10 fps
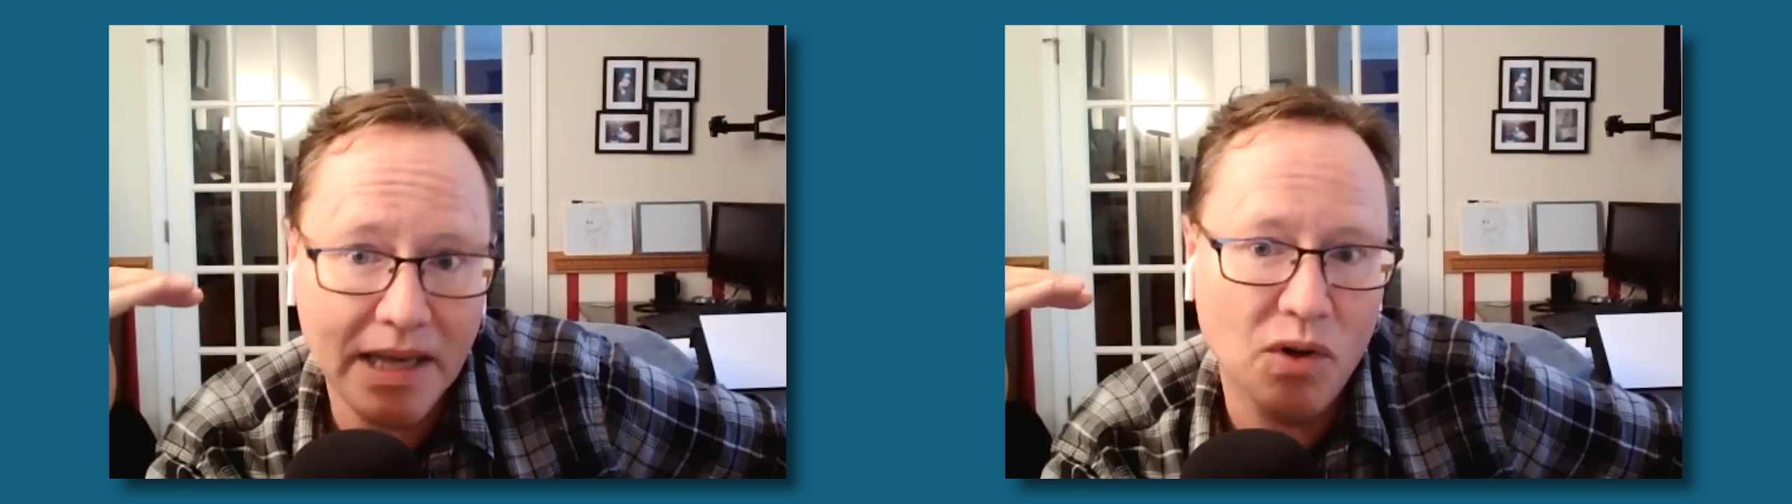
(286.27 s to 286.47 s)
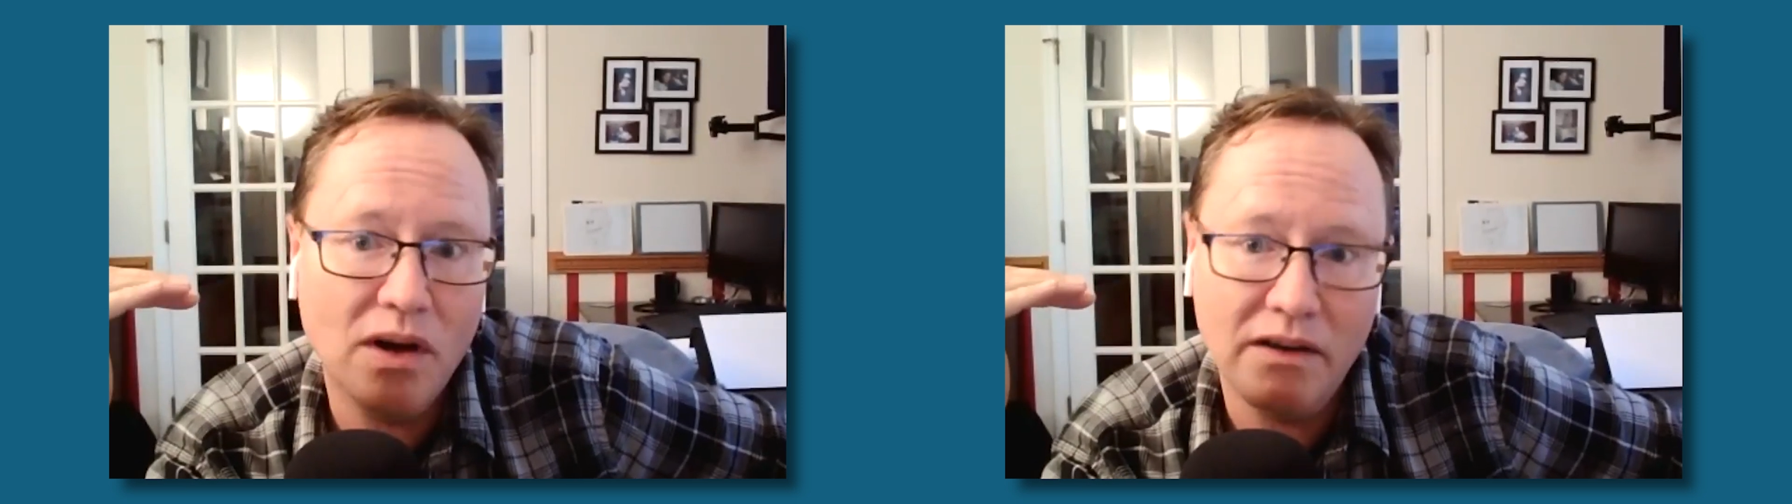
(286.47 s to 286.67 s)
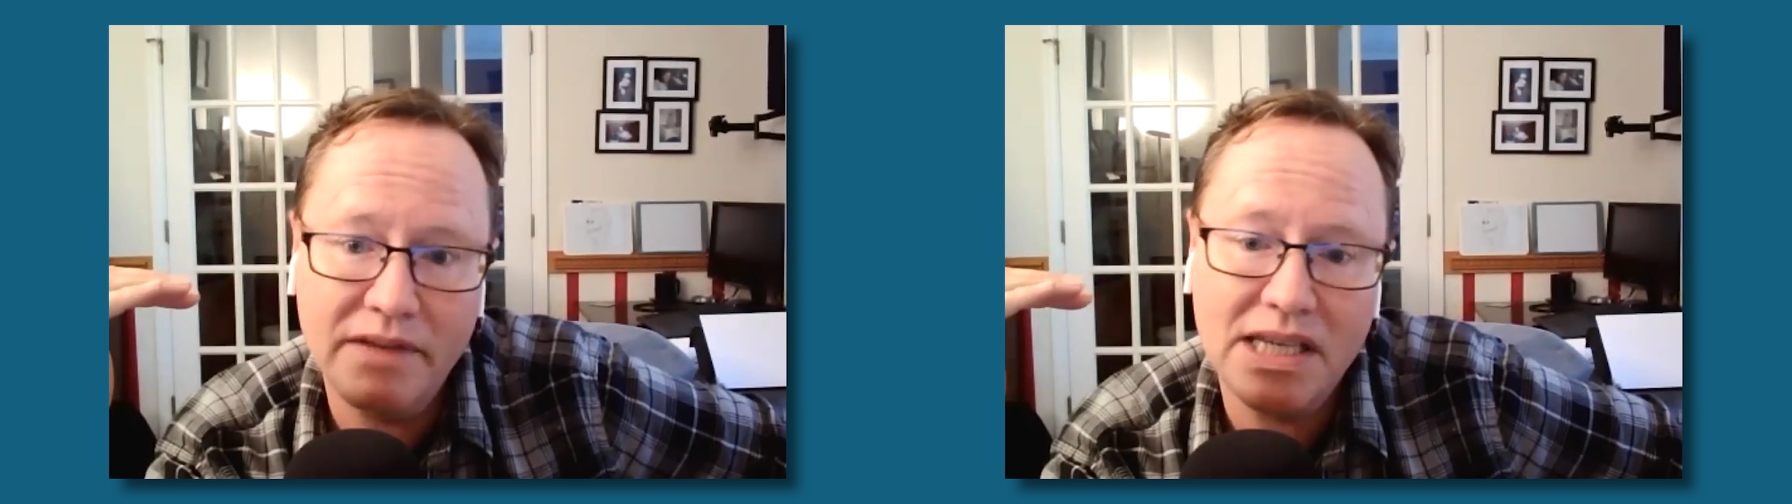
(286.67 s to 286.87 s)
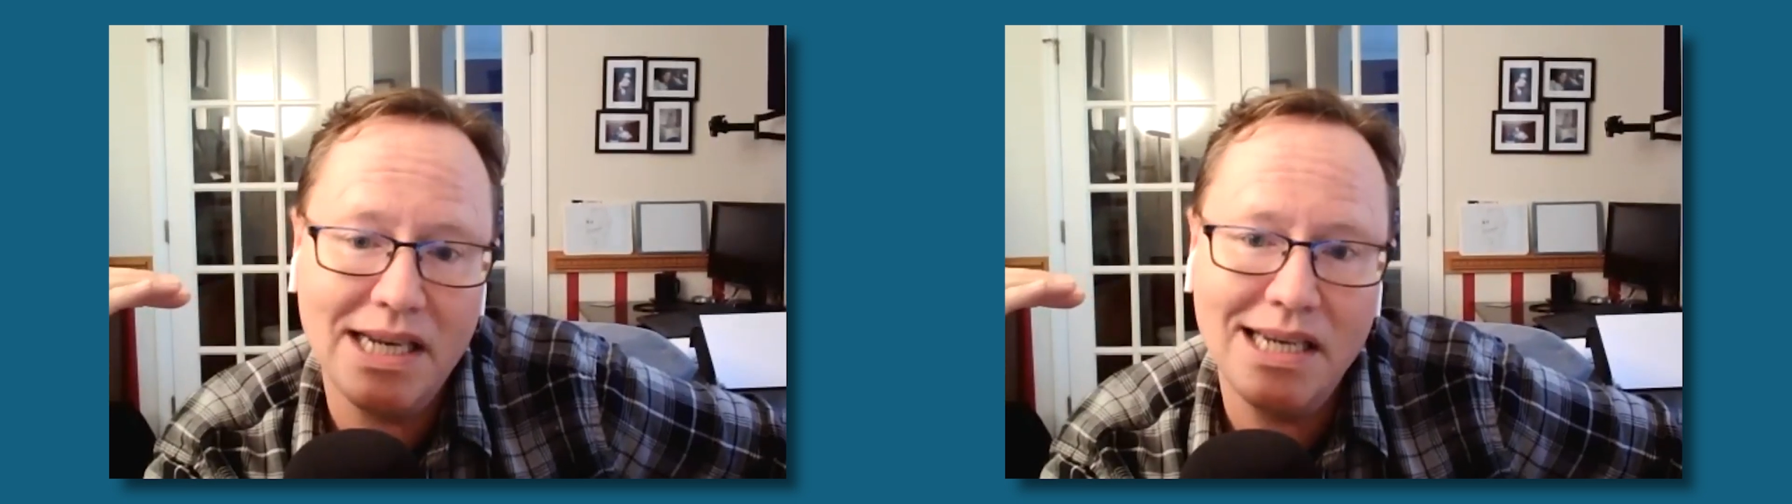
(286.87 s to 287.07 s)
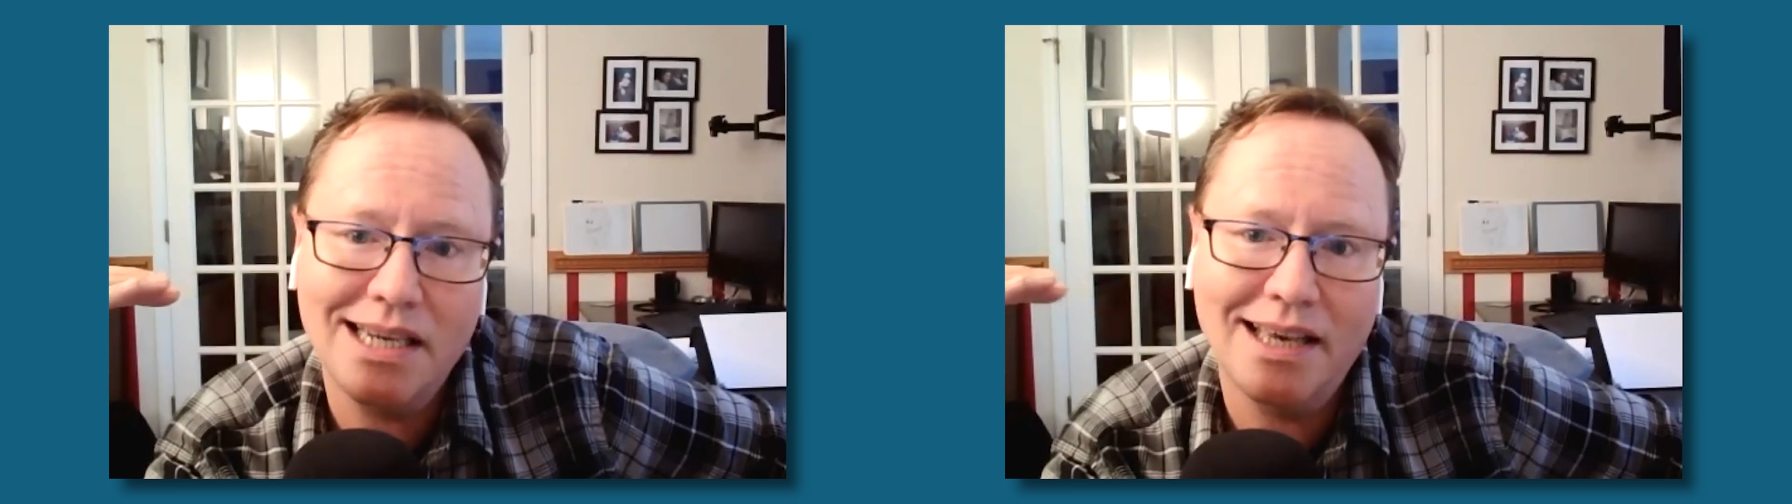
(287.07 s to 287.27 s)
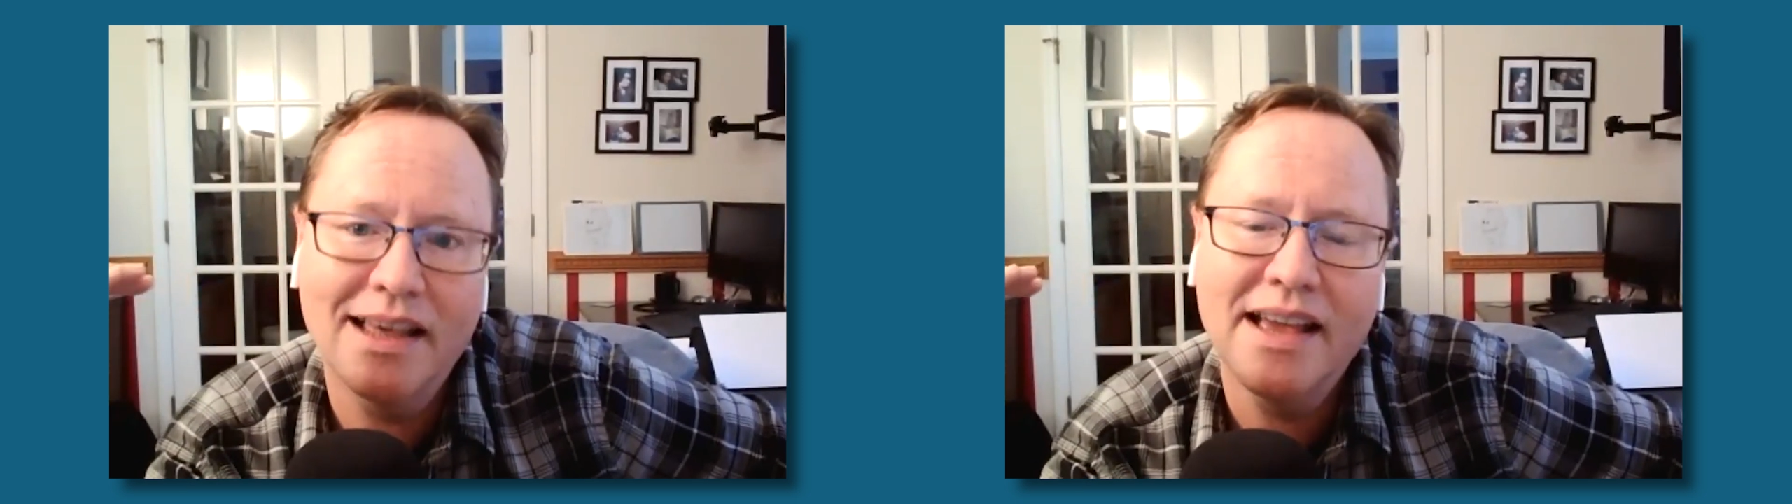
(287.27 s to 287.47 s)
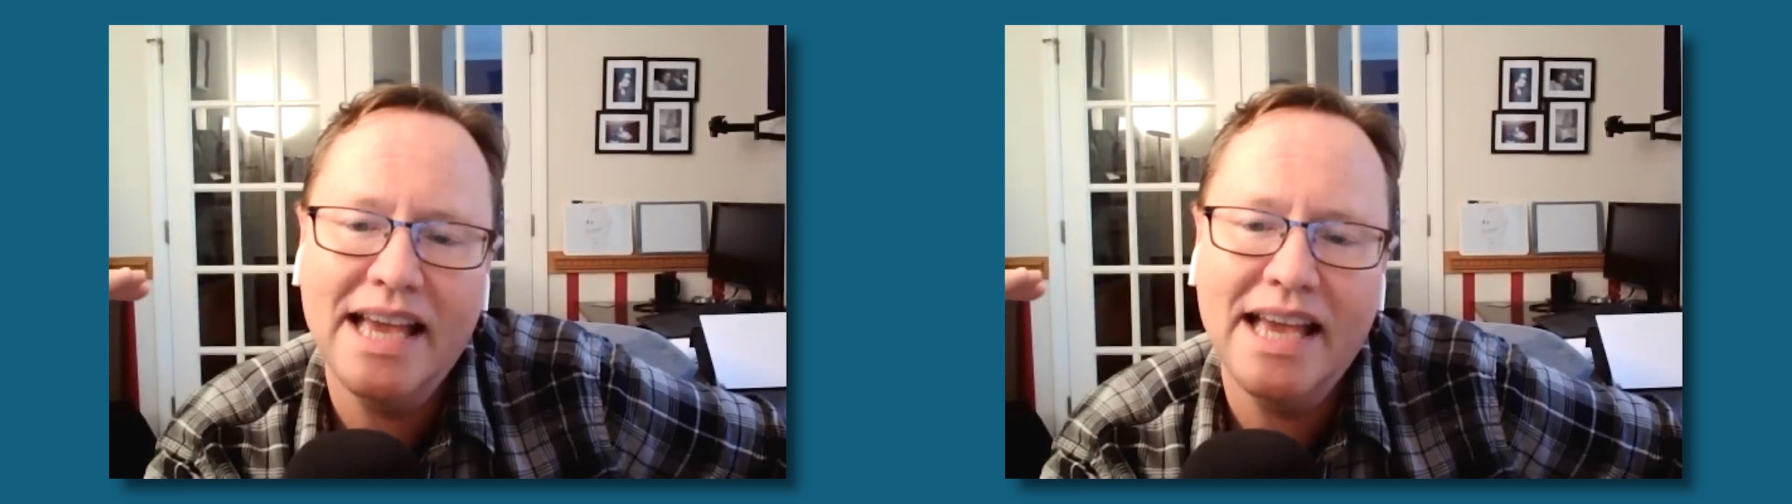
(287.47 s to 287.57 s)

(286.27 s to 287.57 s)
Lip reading: I'm not overstating it.